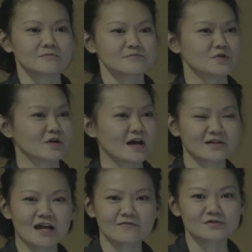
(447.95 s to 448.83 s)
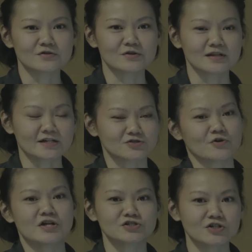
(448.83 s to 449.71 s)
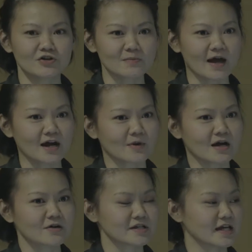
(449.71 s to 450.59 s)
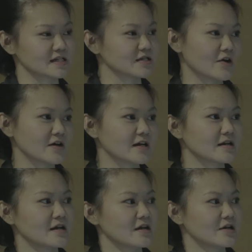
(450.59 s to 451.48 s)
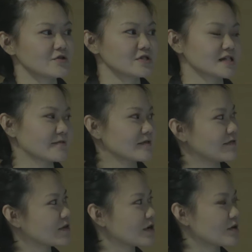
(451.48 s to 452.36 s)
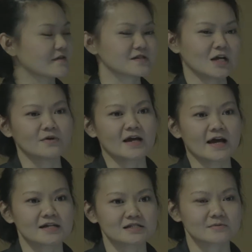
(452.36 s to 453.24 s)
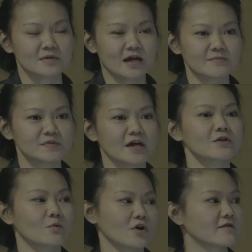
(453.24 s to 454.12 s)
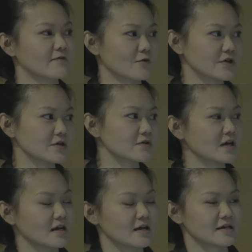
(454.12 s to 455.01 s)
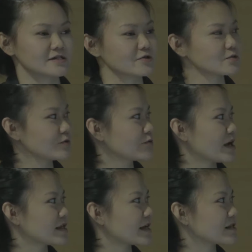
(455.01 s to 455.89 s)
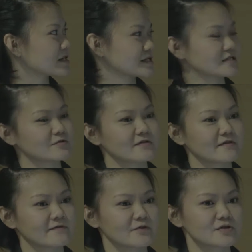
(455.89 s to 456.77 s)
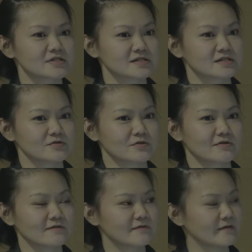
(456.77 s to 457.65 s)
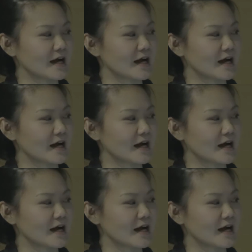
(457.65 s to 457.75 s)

you don't have to have an electrical engineering background to get started. You just have to figure out if someone has done the work for you. And so it's really great that this is sort of the first sort of